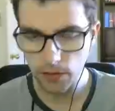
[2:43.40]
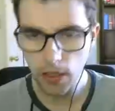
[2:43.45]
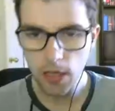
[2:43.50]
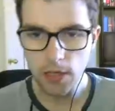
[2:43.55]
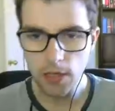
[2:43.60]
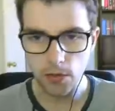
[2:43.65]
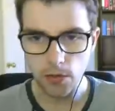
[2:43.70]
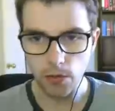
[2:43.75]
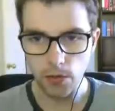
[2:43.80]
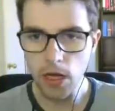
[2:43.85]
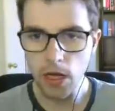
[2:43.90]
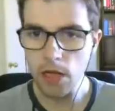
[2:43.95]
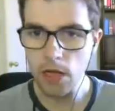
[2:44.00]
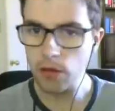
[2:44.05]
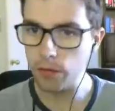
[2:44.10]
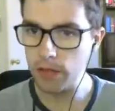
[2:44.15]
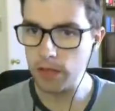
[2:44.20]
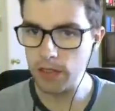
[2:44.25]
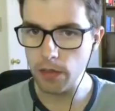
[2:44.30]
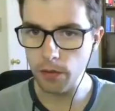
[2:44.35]
So the
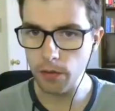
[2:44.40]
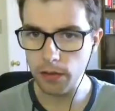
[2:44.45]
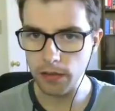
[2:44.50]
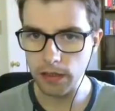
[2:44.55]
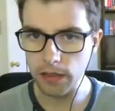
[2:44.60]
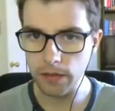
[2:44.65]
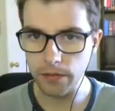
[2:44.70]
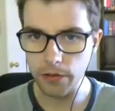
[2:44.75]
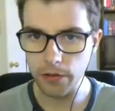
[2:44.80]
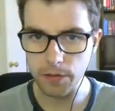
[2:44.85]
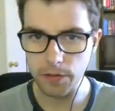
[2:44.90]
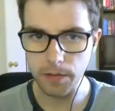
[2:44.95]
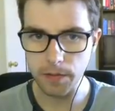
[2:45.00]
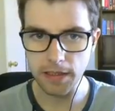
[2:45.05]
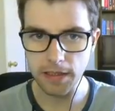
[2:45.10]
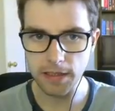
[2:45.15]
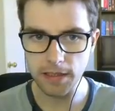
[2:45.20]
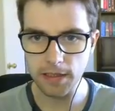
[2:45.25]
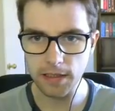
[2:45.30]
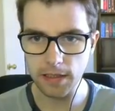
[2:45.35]
reason I want to leave here is
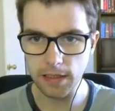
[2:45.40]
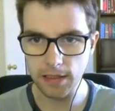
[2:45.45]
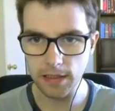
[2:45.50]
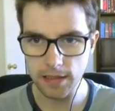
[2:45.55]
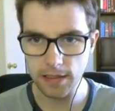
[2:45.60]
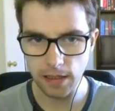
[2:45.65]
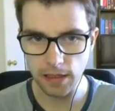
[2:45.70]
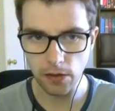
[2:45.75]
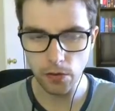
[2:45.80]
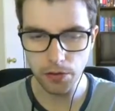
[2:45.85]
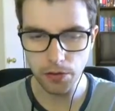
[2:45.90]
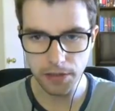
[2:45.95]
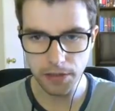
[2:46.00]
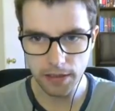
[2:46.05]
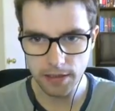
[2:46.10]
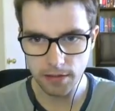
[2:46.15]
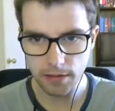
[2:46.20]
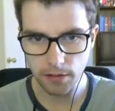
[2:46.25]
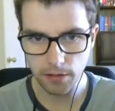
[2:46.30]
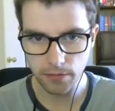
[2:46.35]
because it's like single
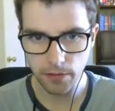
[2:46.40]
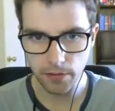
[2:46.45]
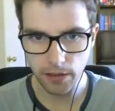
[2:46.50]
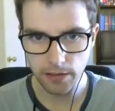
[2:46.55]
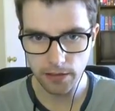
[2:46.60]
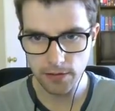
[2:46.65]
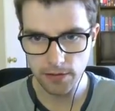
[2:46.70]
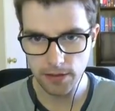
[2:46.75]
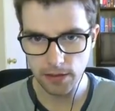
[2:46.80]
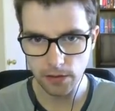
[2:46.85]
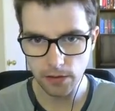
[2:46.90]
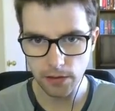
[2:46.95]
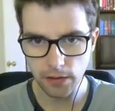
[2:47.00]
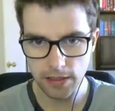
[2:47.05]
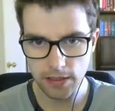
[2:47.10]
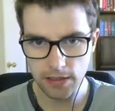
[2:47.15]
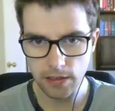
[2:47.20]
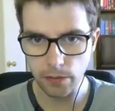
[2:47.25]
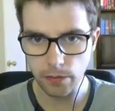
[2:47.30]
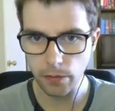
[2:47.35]
E75, single
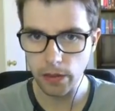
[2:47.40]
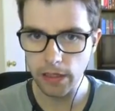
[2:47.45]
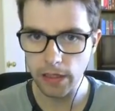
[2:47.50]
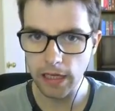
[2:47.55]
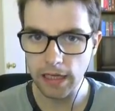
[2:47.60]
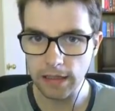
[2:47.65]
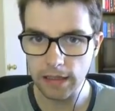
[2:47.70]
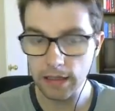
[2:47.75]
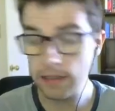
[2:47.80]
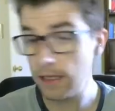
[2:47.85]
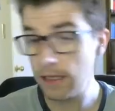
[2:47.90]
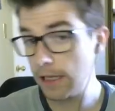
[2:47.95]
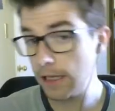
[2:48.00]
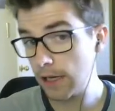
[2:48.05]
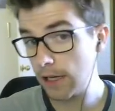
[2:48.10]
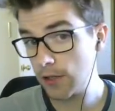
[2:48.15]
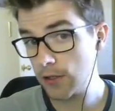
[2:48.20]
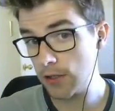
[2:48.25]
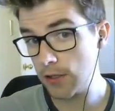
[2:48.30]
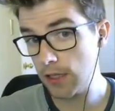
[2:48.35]
ST1, and then they
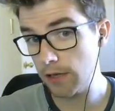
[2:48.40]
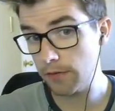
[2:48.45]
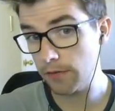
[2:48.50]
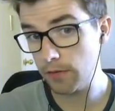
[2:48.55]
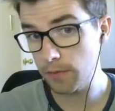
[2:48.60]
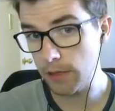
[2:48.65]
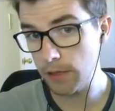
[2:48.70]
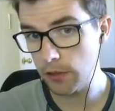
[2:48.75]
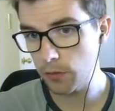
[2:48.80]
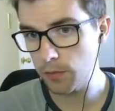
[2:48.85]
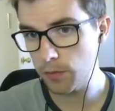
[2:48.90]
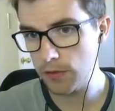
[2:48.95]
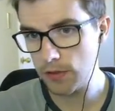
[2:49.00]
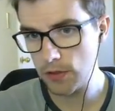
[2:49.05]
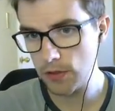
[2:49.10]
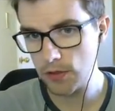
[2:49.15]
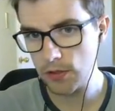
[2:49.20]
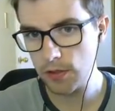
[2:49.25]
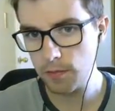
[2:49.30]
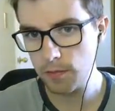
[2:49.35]
actually have the better
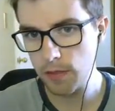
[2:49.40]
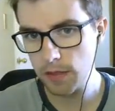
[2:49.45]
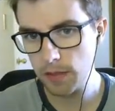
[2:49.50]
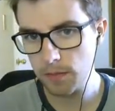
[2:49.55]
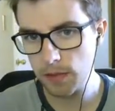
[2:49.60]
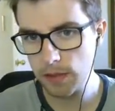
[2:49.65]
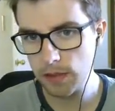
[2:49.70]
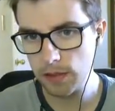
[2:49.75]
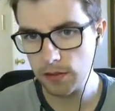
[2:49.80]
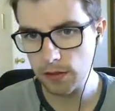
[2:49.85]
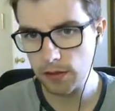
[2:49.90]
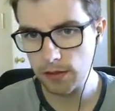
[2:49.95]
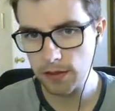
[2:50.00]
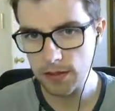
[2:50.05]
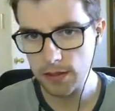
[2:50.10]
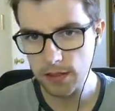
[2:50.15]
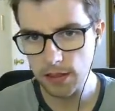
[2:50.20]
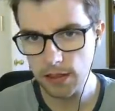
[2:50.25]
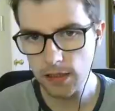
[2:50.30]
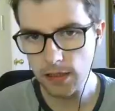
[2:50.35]
position in my opinion on this
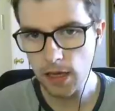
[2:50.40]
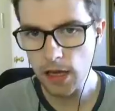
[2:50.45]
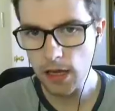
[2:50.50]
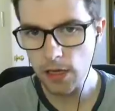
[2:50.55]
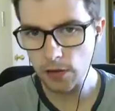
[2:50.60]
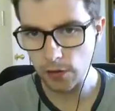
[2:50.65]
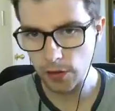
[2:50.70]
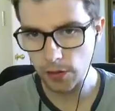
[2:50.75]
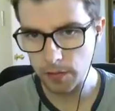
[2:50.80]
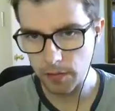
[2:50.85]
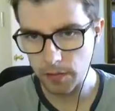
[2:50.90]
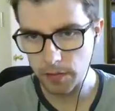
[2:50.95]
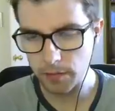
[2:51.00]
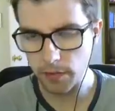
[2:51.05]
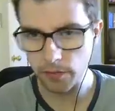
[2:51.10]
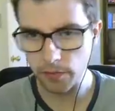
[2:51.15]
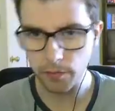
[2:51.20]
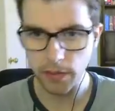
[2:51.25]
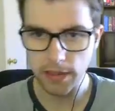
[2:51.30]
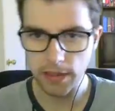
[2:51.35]
side. They're going to be
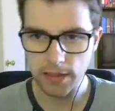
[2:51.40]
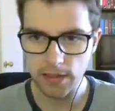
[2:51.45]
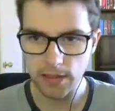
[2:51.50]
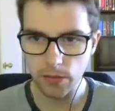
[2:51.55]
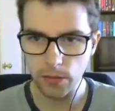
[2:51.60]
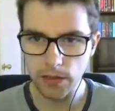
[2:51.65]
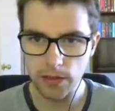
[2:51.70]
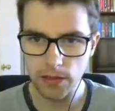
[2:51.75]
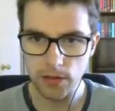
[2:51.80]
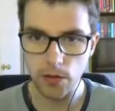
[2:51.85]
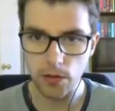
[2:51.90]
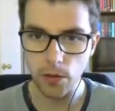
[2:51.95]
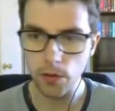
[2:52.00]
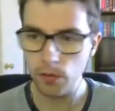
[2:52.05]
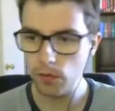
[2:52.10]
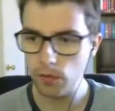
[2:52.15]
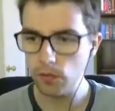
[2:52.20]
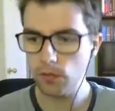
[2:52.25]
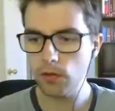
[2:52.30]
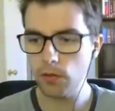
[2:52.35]
above my ST1. So
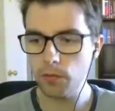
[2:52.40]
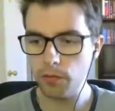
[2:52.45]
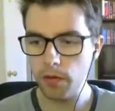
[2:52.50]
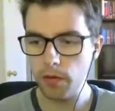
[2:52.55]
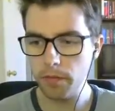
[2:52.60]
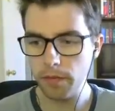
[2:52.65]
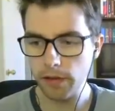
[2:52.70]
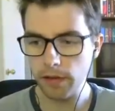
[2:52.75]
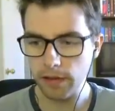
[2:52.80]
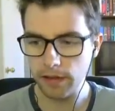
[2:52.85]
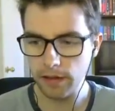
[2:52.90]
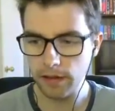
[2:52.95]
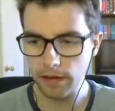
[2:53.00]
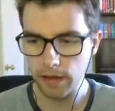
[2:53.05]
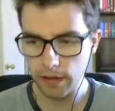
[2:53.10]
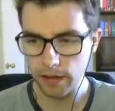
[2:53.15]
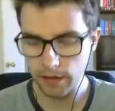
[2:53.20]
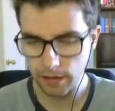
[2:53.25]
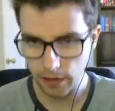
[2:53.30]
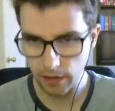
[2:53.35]
the probability
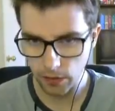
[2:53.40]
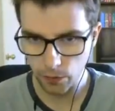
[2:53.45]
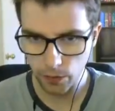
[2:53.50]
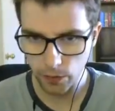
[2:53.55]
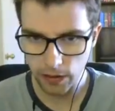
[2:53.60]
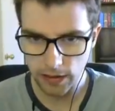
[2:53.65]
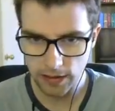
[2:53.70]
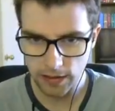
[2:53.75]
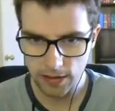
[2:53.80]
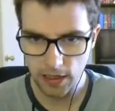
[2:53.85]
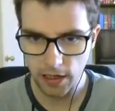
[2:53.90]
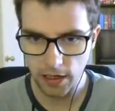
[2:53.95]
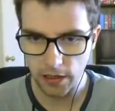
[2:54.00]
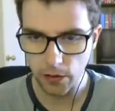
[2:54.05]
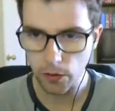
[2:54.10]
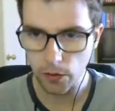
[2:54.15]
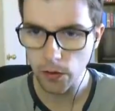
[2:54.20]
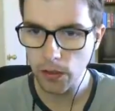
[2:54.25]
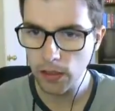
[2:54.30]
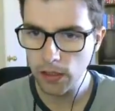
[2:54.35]
that they win is
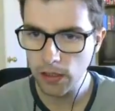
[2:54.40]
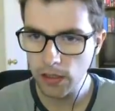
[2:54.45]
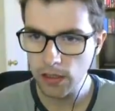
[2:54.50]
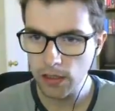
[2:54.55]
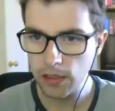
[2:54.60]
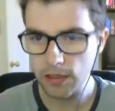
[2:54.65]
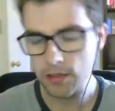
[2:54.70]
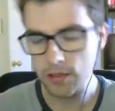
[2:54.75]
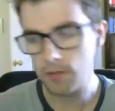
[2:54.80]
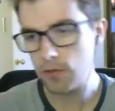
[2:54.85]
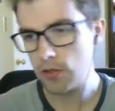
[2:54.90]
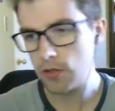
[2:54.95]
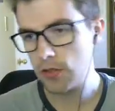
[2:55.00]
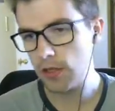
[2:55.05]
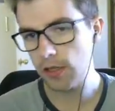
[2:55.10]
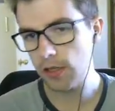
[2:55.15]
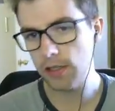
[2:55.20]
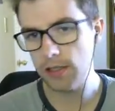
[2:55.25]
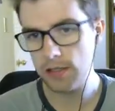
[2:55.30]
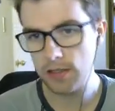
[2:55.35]
higher, and so I'm just not
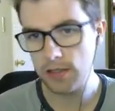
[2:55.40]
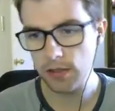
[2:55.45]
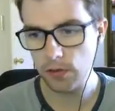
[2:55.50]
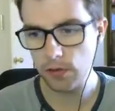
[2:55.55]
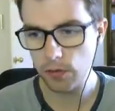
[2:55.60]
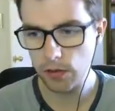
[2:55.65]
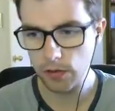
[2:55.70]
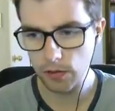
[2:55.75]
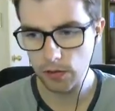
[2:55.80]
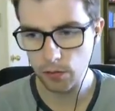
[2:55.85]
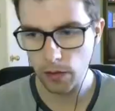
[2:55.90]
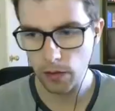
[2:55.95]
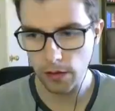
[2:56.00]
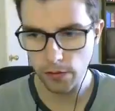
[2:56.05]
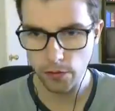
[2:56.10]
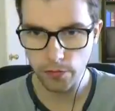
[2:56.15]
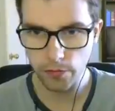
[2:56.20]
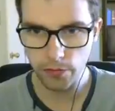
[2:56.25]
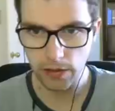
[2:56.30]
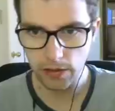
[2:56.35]
going to stick around. I'd rather
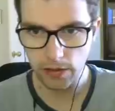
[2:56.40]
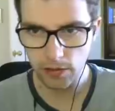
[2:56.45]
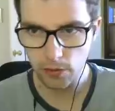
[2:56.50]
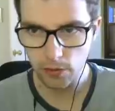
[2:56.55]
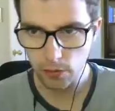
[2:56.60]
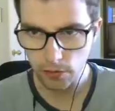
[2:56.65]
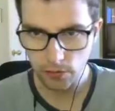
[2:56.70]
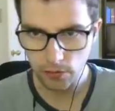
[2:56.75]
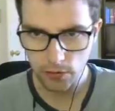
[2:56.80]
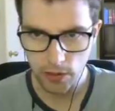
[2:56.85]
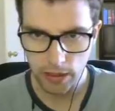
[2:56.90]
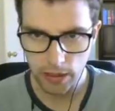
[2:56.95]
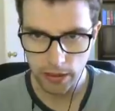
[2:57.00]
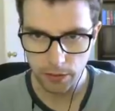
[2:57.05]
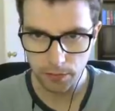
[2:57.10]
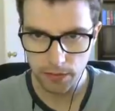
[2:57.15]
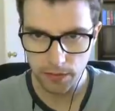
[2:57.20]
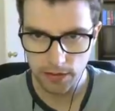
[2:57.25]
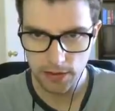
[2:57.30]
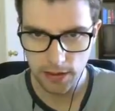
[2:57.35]
go fight the north, try to help
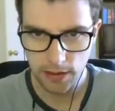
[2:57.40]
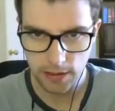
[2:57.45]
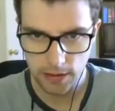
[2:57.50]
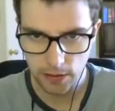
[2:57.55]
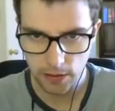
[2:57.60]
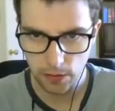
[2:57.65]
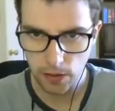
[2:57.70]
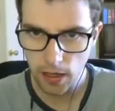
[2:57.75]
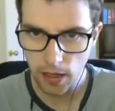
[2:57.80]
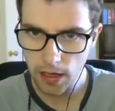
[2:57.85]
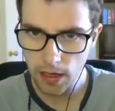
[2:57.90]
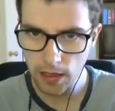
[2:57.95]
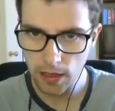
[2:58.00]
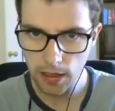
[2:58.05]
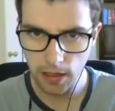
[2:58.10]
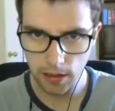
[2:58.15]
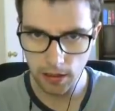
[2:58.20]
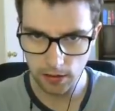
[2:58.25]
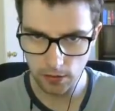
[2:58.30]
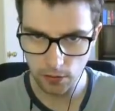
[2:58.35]
these guys out,
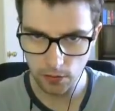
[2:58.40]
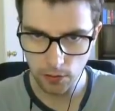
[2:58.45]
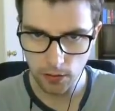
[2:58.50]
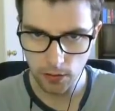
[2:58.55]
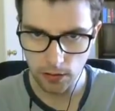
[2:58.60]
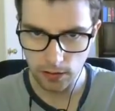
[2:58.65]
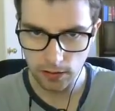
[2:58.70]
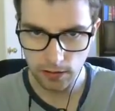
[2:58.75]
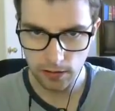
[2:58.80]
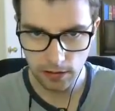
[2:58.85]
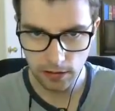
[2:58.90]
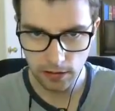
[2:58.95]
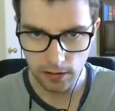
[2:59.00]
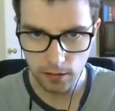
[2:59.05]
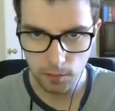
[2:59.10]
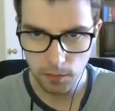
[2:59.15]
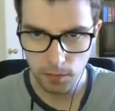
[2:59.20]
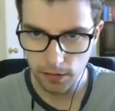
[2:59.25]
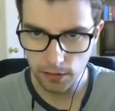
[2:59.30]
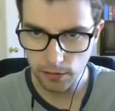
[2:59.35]
and they're going to need it
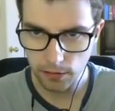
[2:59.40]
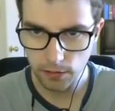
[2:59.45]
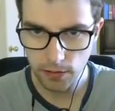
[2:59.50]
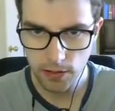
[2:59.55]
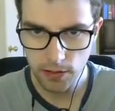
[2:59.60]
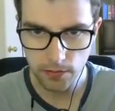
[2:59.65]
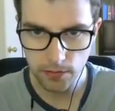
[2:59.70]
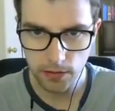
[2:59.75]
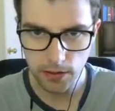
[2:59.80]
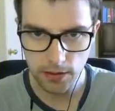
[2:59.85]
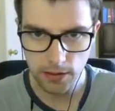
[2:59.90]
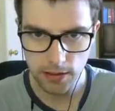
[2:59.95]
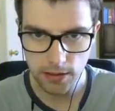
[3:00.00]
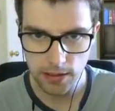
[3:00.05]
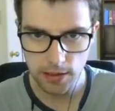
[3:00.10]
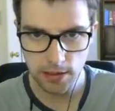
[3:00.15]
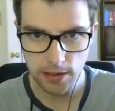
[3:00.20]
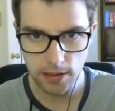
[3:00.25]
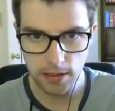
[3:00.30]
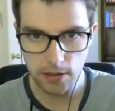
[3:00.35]
by the looks of it, because this
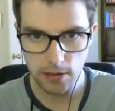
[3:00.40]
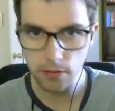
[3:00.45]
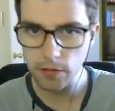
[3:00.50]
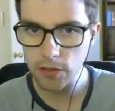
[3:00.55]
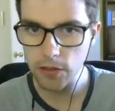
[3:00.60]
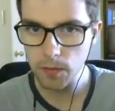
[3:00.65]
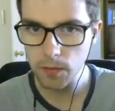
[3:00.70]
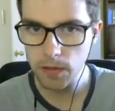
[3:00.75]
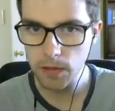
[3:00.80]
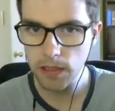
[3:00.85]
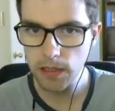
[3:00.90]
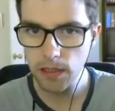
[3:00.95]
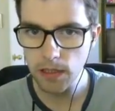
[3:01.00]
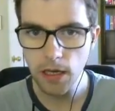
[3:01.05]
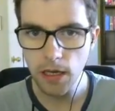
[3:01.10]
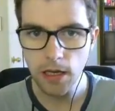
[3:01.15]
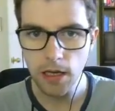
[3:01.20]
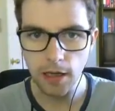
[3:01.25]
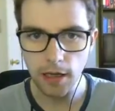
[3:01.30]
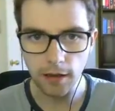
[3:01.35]
guy's low HP,
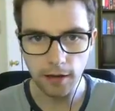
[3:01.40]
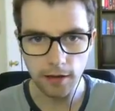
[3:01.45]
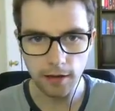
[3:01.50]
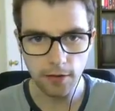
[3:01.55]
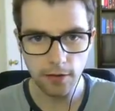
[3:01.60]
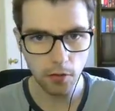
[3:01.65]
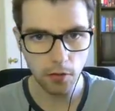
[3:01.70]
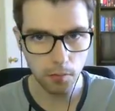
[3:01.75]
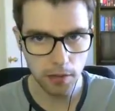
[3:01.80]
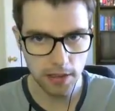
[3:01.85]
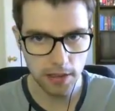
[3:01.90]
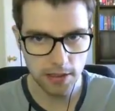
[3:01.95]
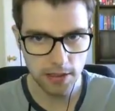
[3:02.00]
and he's the best